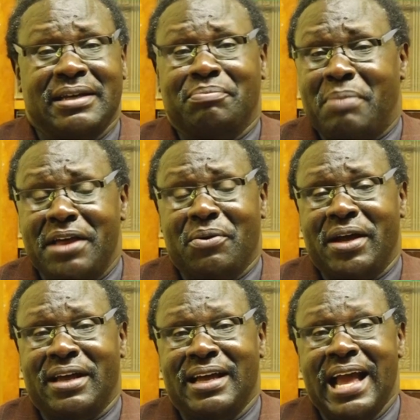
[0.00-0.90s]
By the
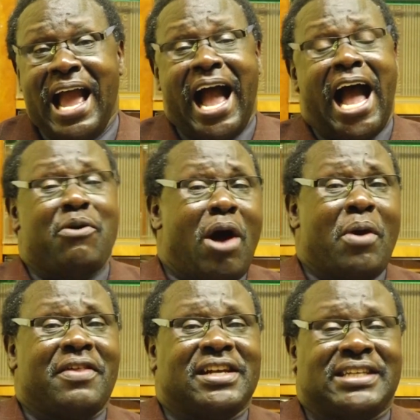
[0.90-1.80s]
way, are you
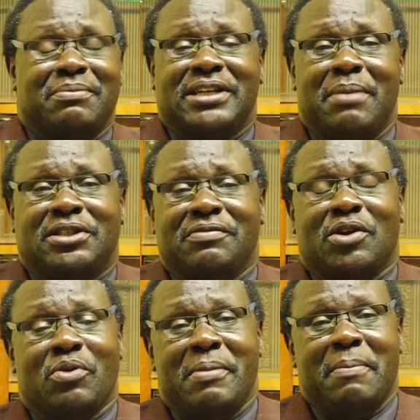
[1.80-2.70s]
aware that sometimes
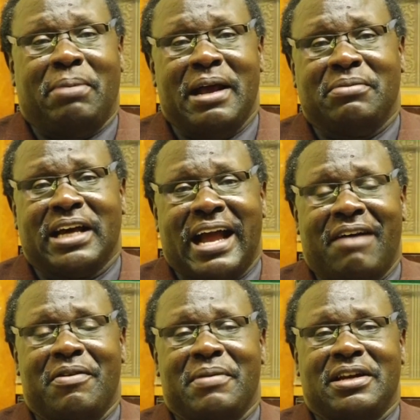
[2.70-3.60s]
even we may blame the
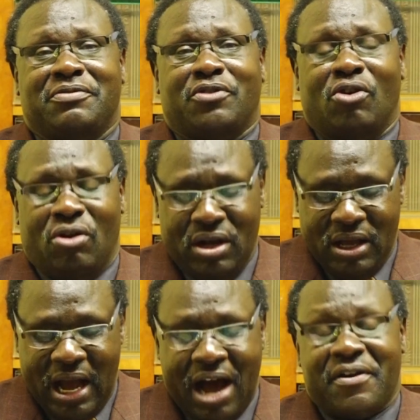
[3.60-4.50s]
government for
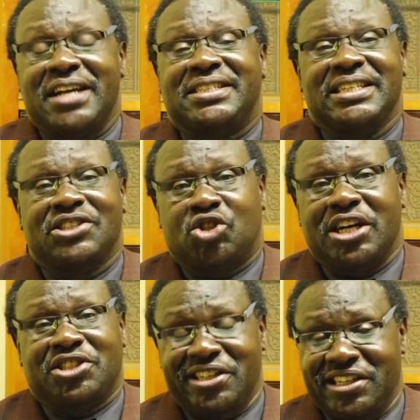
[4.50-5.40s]
harassing
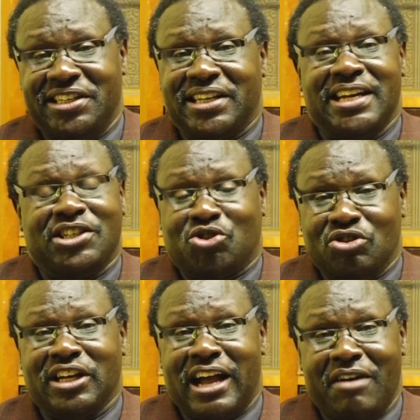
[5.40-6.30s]
church leaders and it's
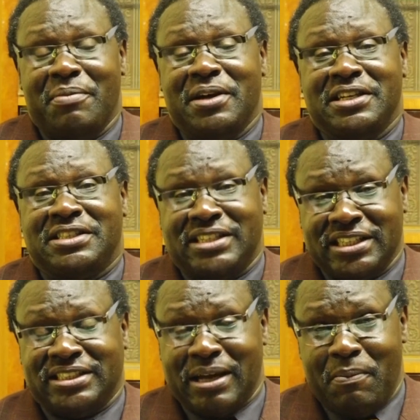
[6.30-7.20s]
not the government, it's
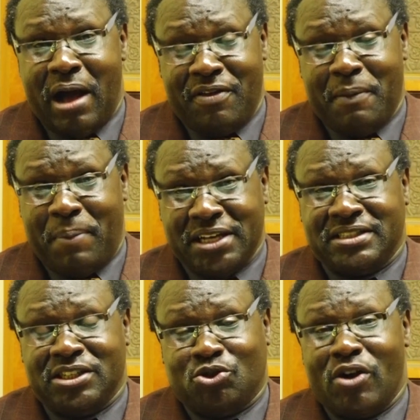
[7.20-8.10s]
just some other
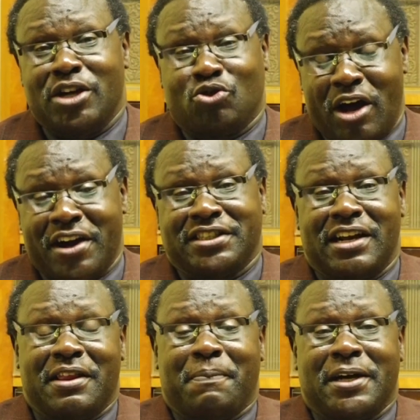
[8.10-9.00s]
pastors trying to harass
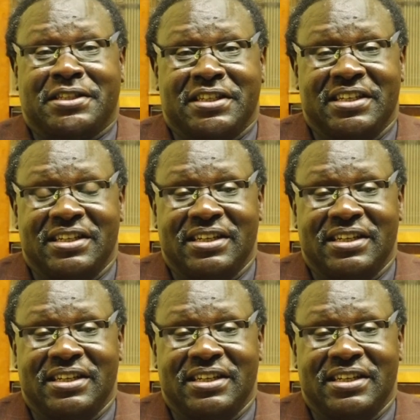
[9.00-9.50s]
another pastor?